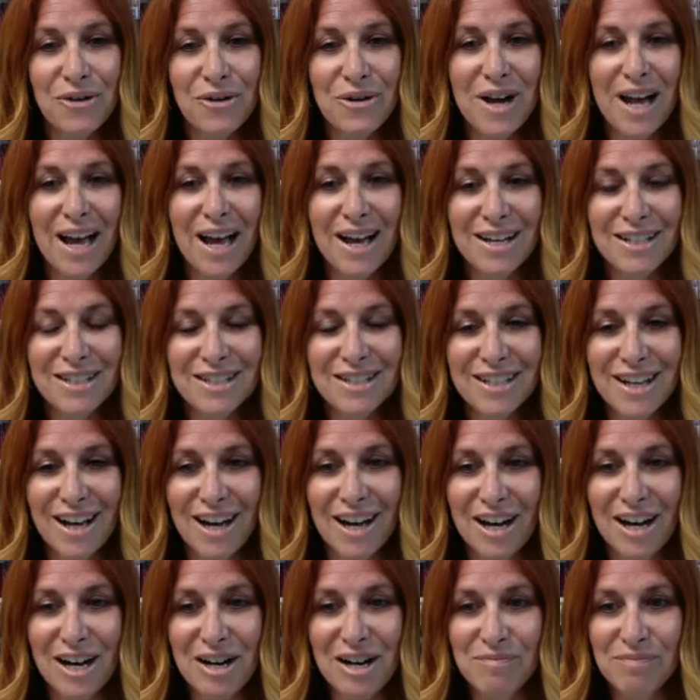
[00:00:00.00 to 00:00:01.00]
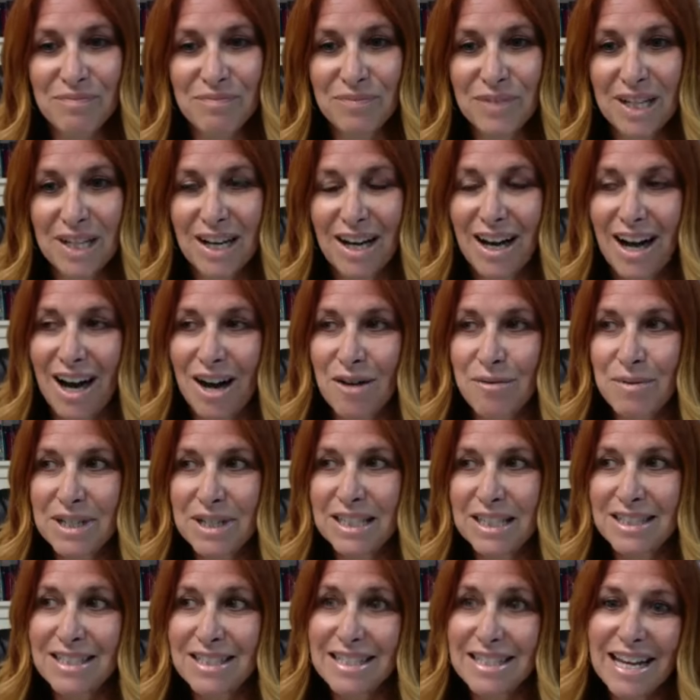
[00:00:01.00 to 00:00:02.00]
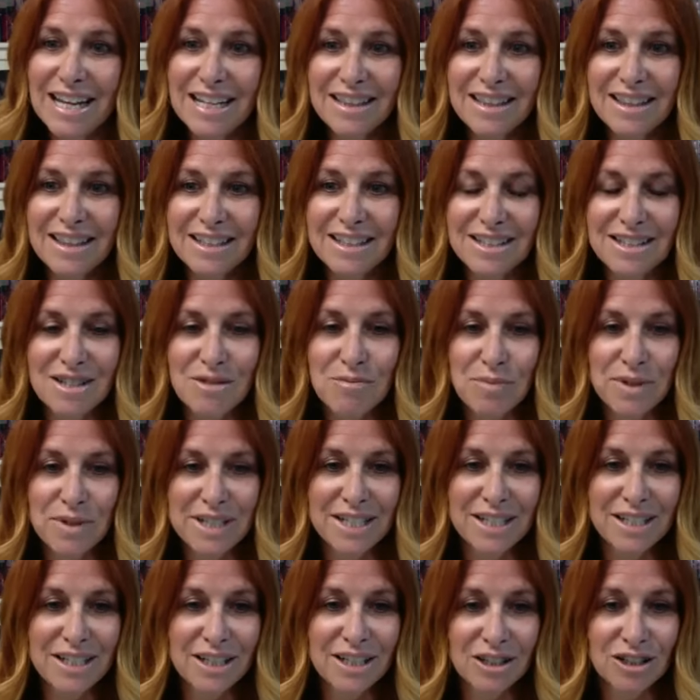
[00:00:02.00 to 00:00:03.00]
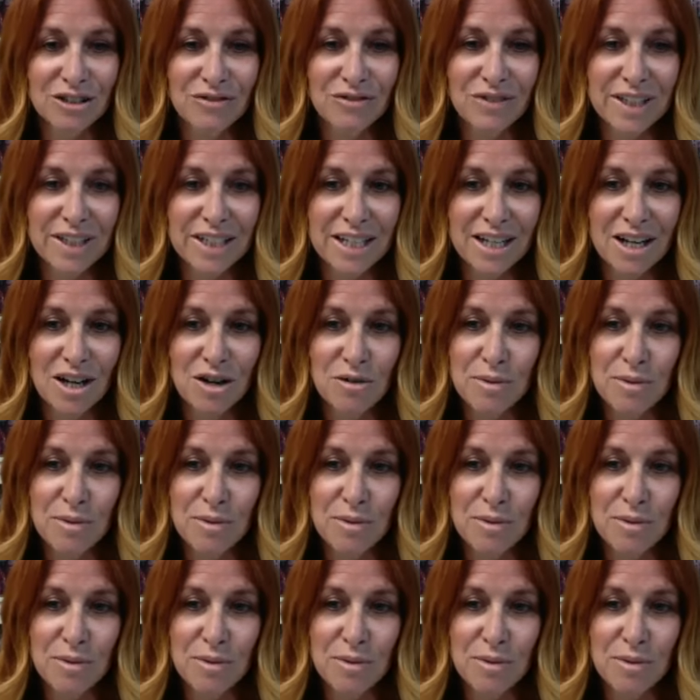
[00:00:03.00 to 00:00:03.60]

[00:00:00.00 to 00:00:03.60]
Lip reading: as I'm going to date this particular video,